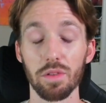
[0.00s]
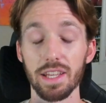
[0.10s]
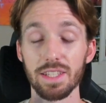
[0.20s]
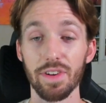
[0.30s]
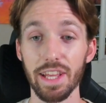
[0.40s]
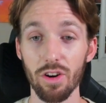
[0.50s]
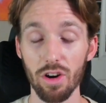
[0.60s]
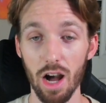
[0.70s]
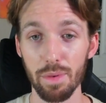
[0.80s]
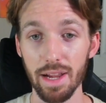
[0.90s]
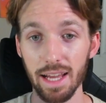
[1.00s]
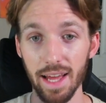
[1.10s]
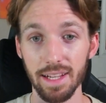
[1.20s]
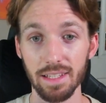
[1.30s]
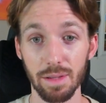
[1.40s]
in this video, I'll be
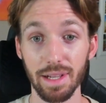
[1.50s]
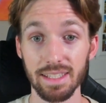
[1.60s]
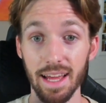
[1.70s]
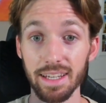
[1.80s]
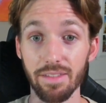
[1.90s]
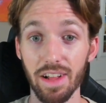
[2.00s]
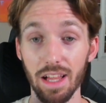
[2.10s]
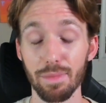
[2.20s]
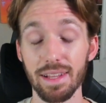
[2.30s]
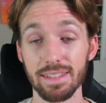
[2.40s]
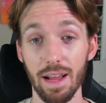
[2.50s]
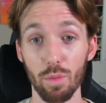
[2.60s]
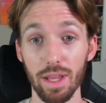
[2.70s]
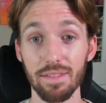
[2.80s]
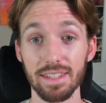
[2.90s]
highlighting some exciting developments that
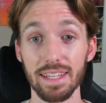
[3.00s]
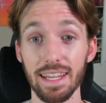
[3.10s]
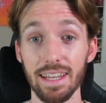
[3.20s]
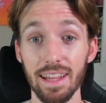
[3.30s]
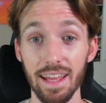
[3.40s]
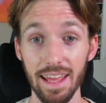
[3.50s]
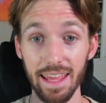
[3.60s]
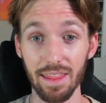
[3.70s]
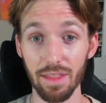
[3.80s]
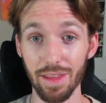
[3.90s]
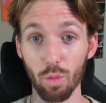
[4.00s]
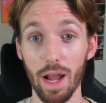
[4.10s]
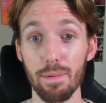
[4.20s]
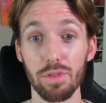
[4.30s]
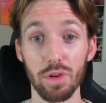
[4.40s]
we have seen in the
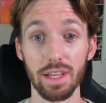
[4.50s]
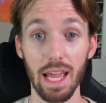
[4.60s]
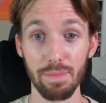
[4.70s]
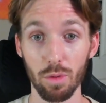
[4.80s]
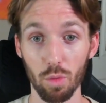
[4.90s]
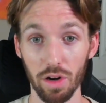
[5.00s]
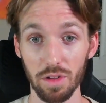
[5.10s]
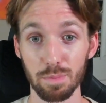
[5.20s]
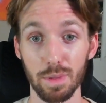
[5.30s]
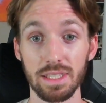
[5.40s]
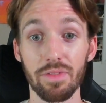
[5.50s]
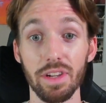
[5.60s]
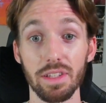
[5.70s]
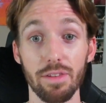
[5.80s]
Web3 gaming world, specifically